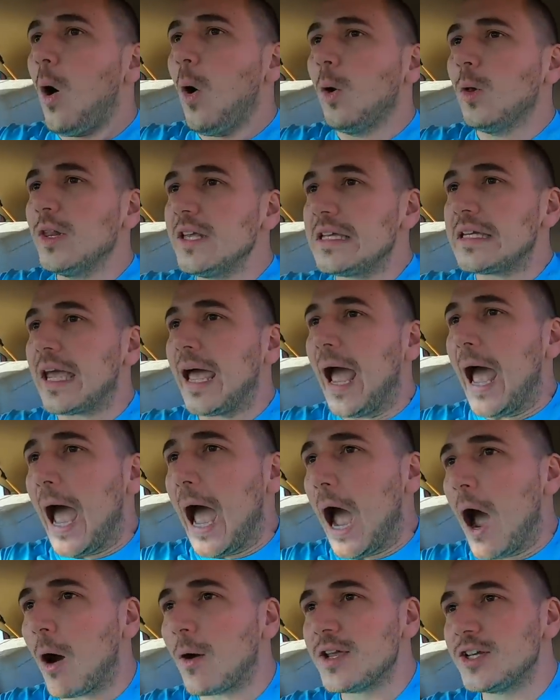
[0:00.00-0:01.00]
Holy
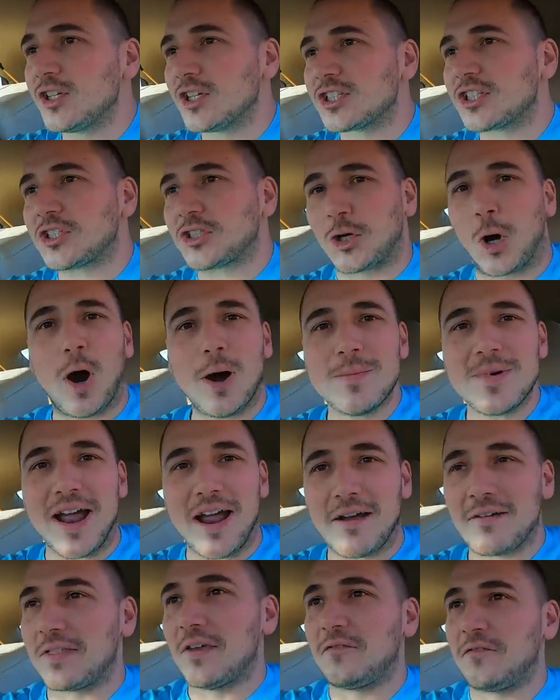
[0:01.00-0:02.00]
cow! He just stormed
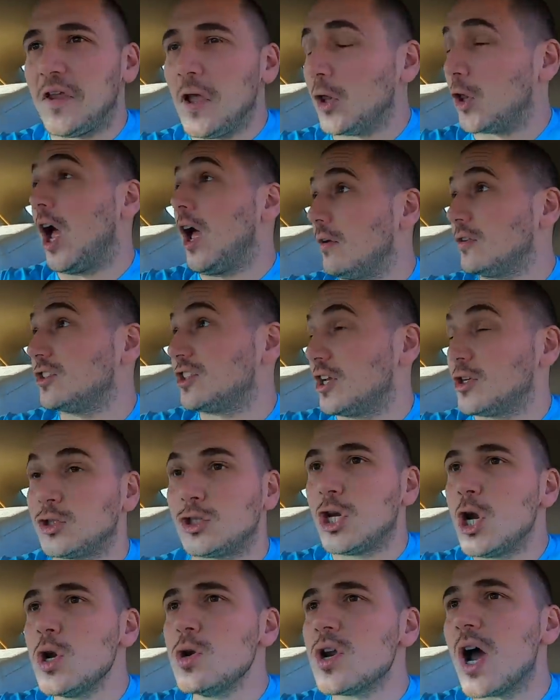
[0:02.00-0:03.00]
out of the field. All of a sudden,
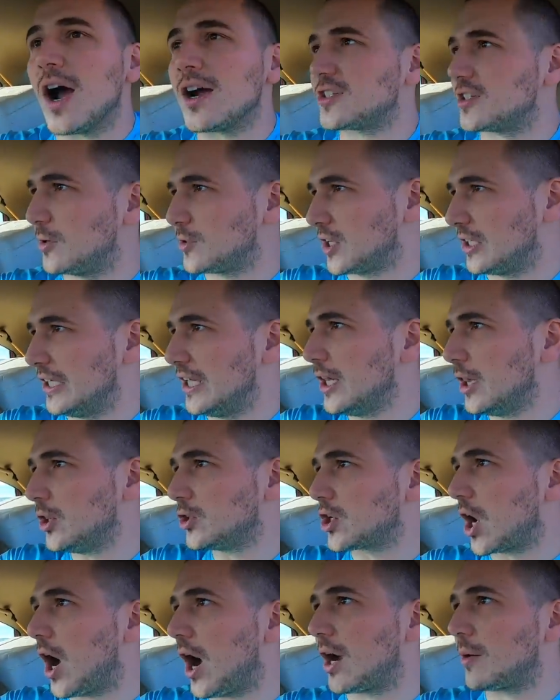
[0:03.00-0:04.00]
two dogs. There was a little
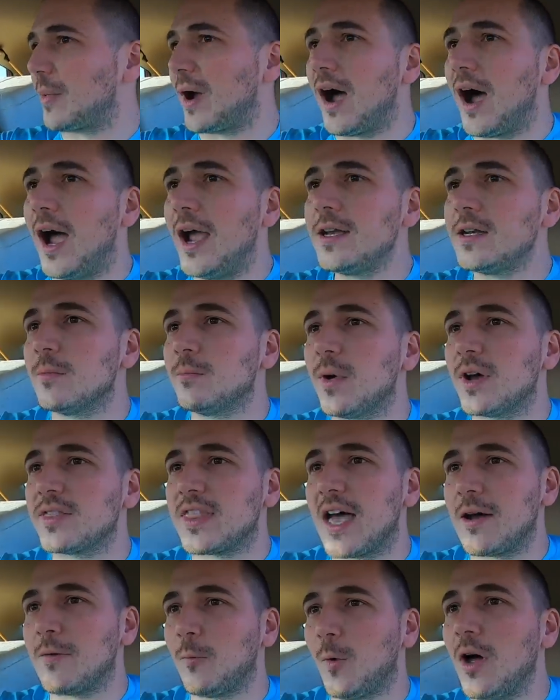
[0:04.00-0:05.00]
dog behind him, but
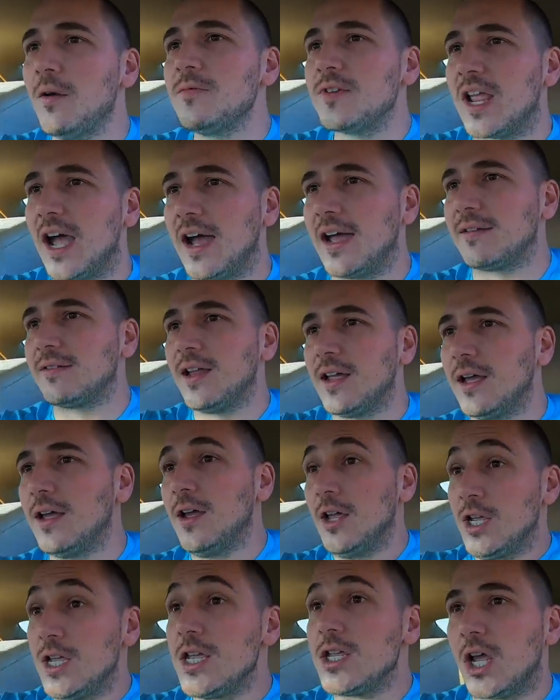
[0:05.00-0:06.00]
that one guy,
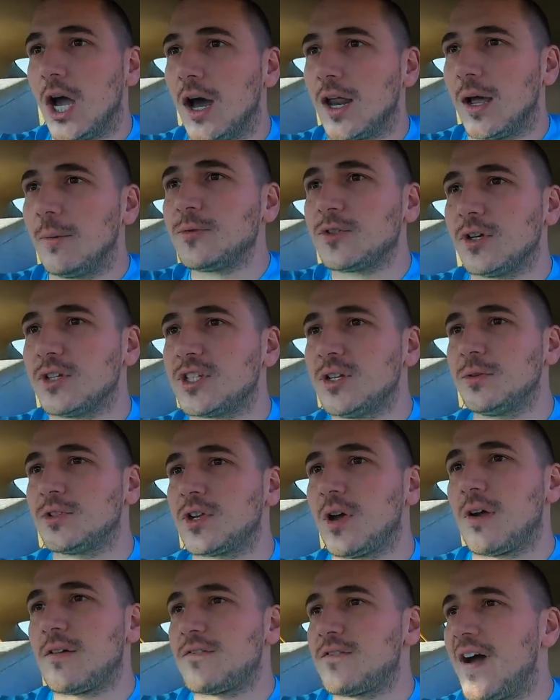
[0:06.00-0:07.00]
he caught up to us. He was
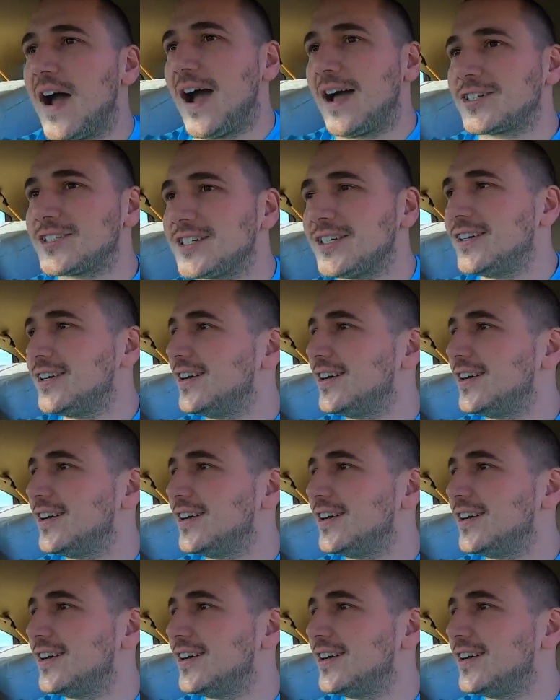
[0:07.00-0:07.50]
going fast.